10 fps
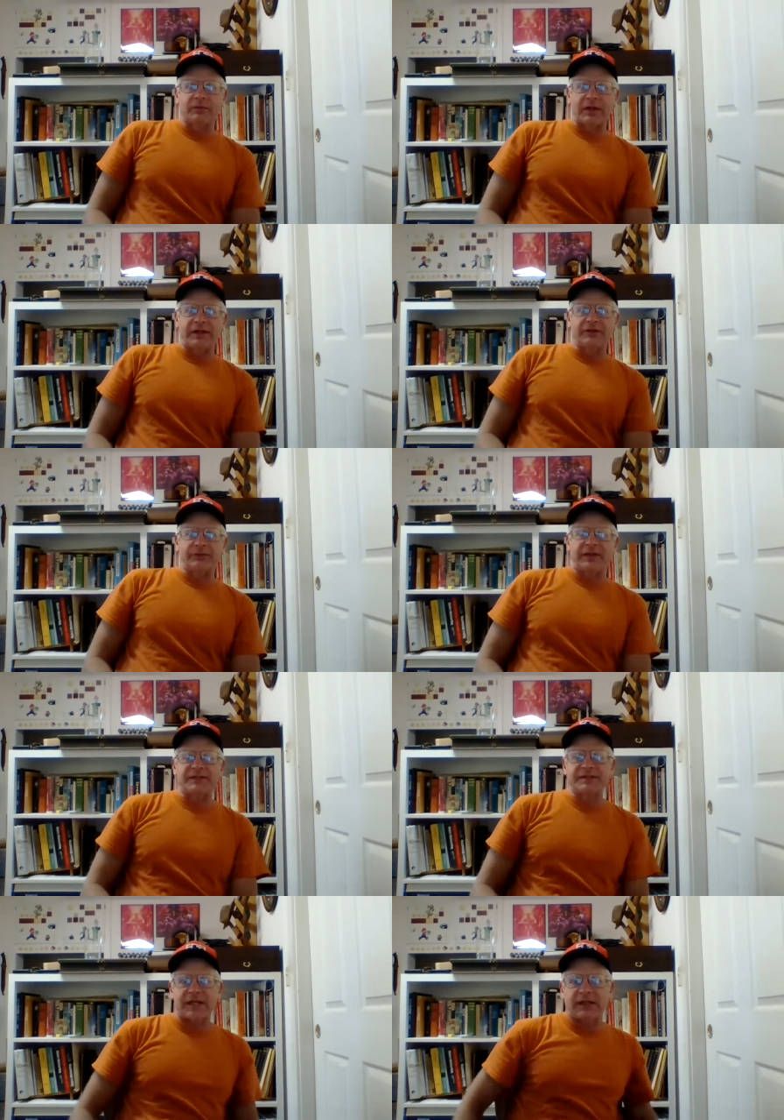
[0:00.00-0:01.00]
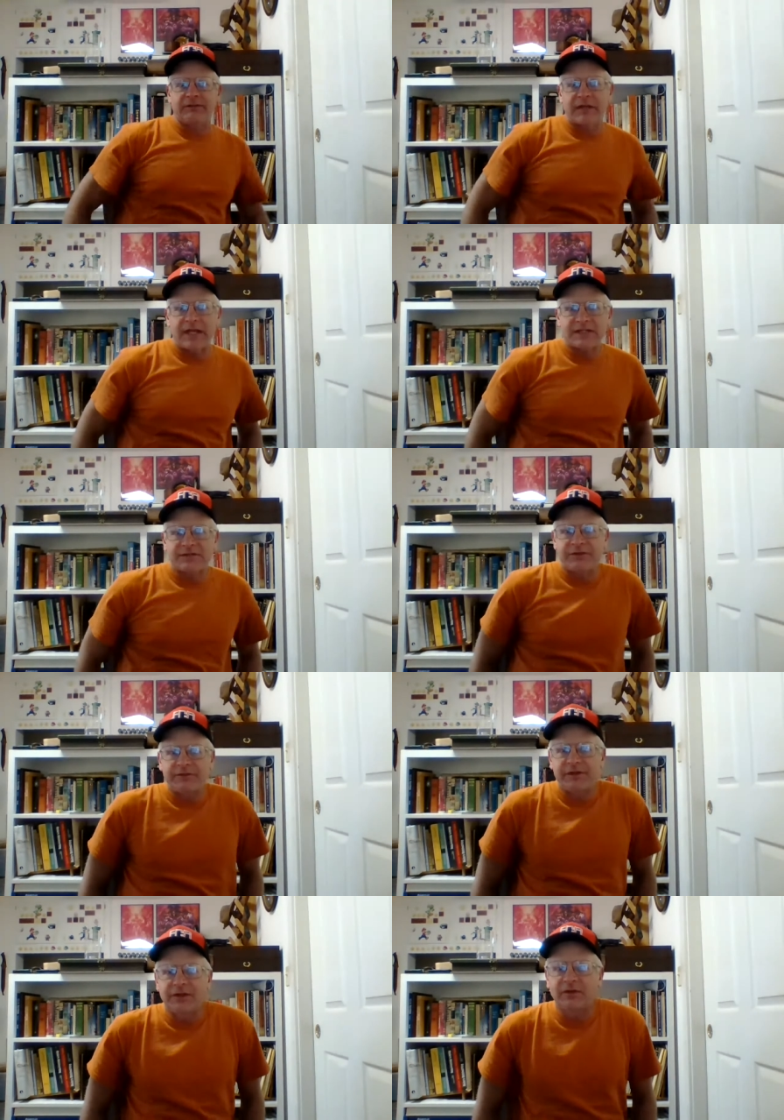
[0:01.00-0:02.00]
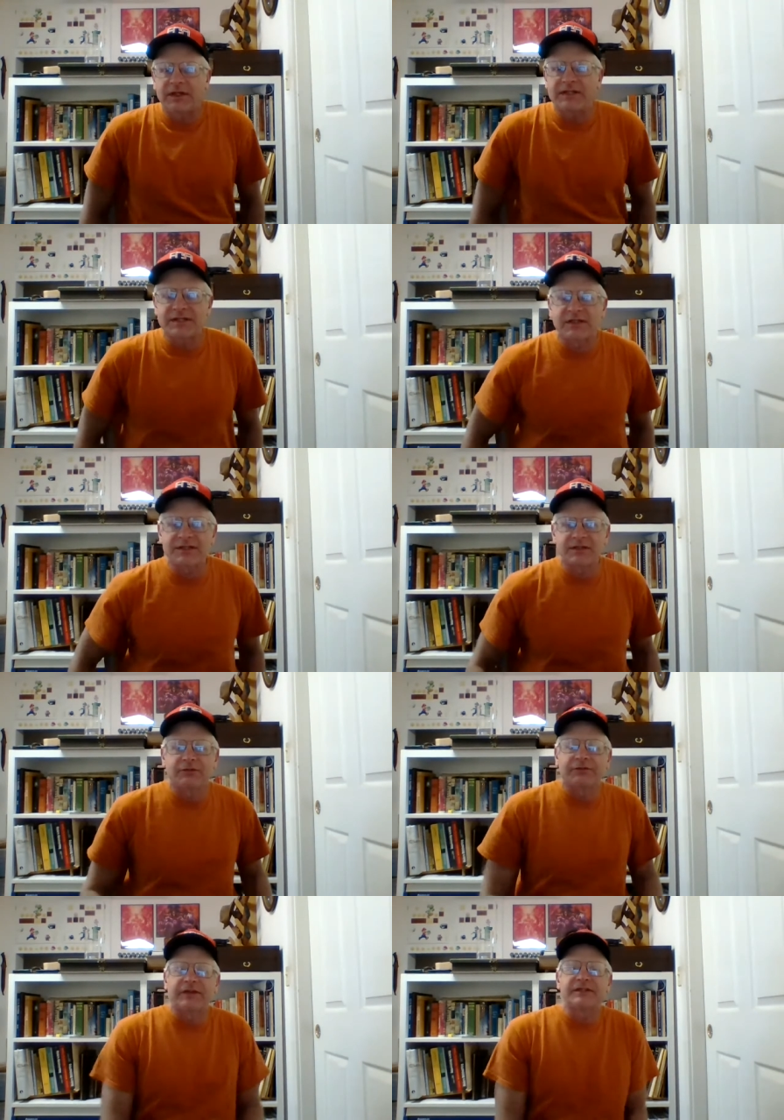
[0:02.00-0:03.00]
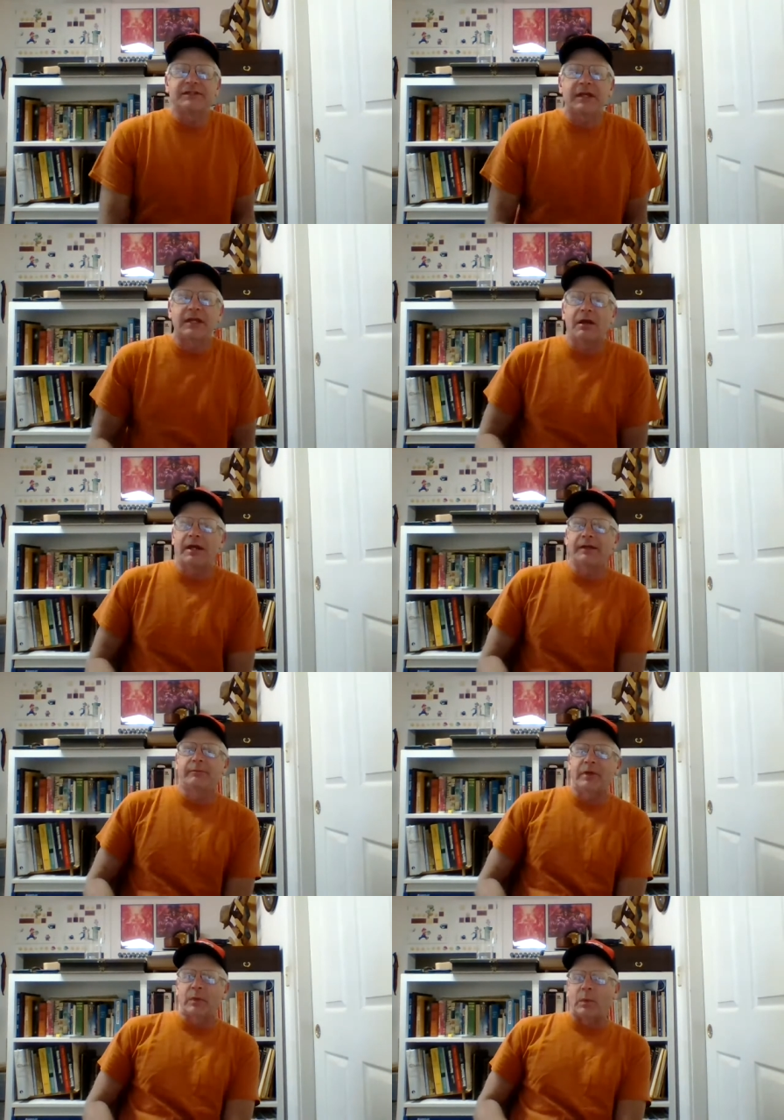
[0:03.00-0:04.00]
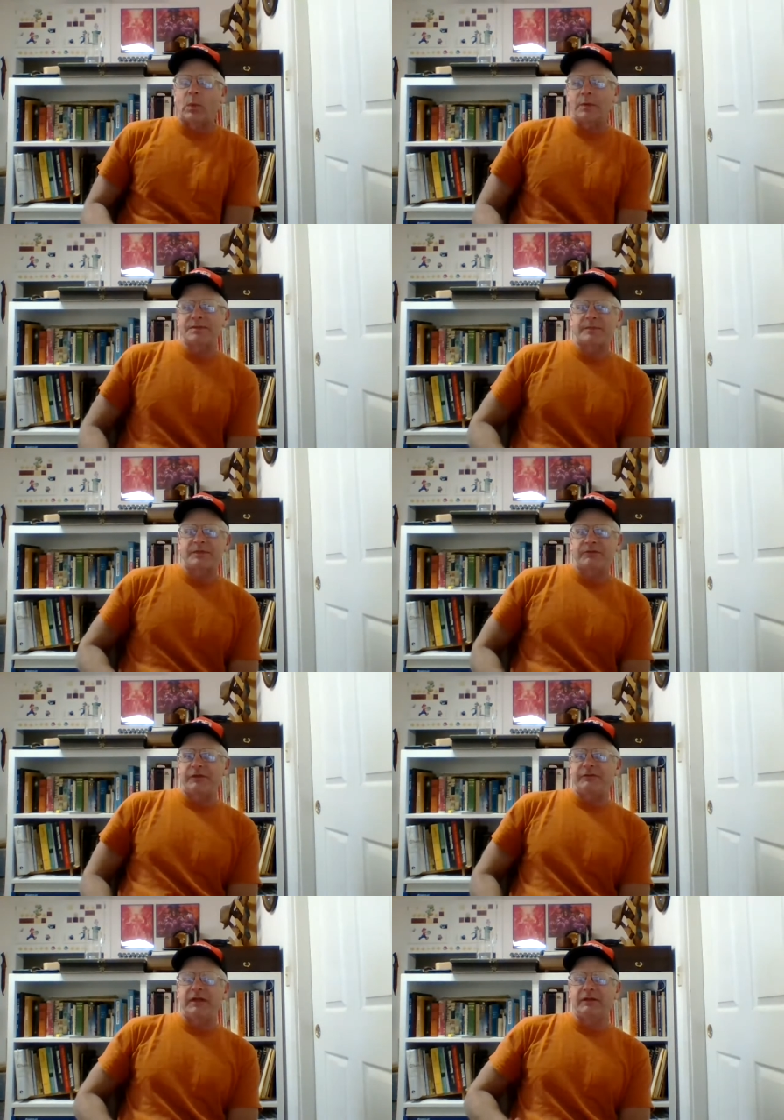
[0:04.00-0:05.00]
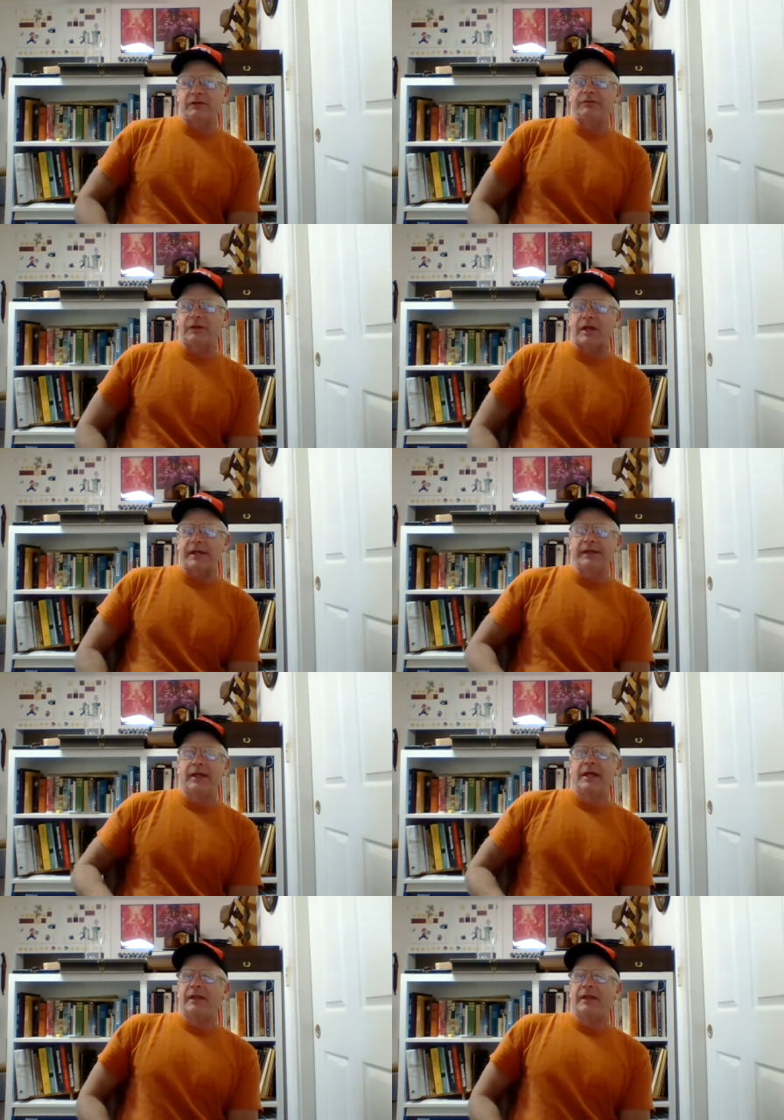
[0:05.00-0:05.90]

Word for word: when I get three consecutive days of 50 degrees, it's still freezing at night, but it warms up to 50 and they're flying.